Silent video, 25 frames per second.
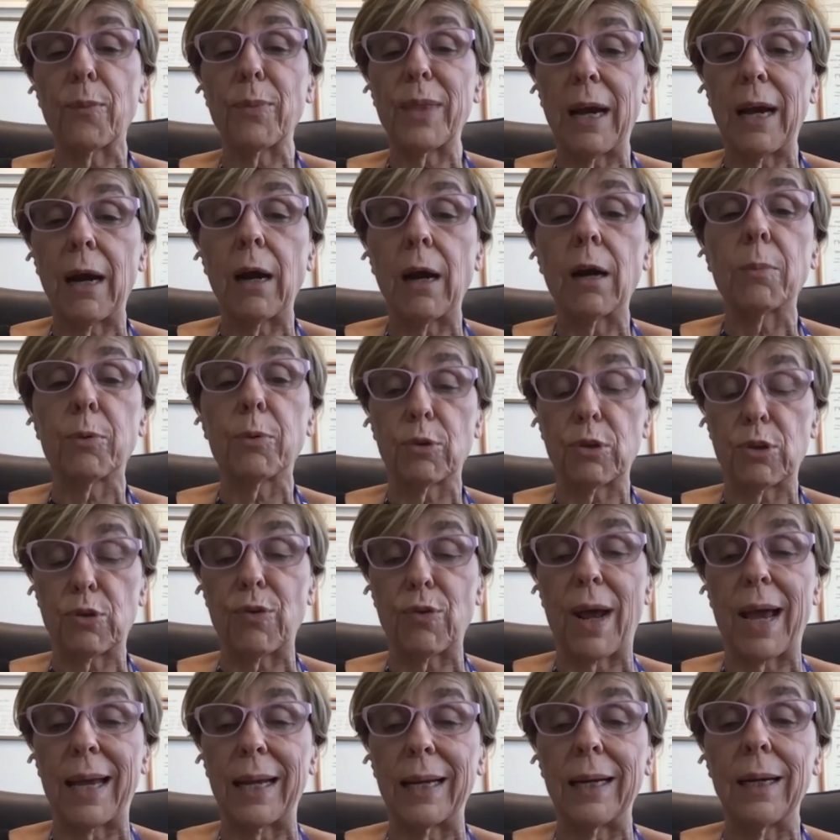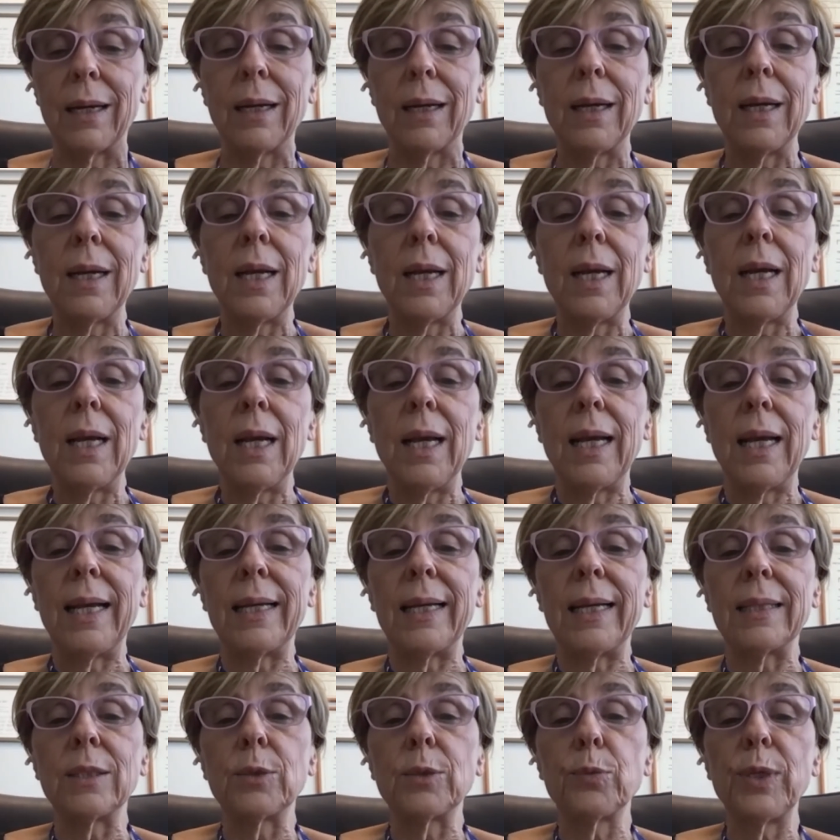Harbor trial.
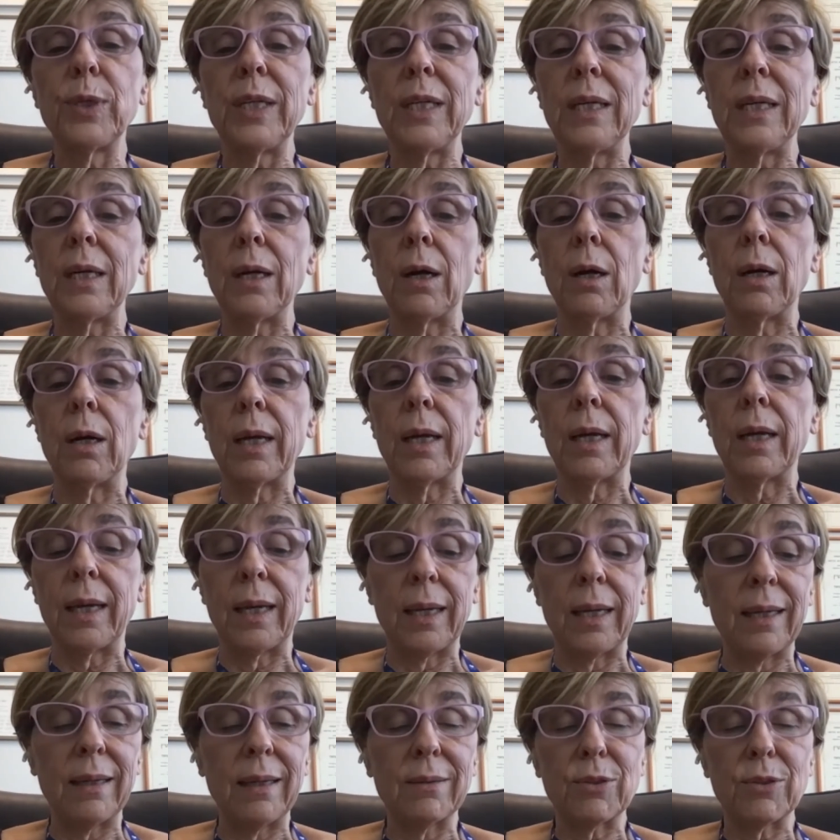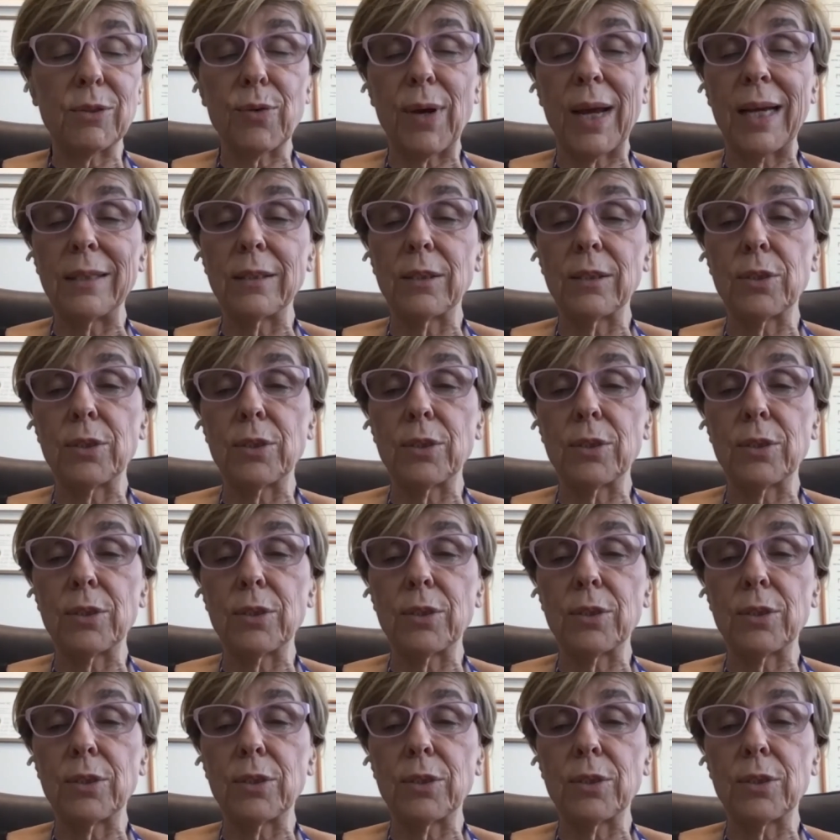And we tried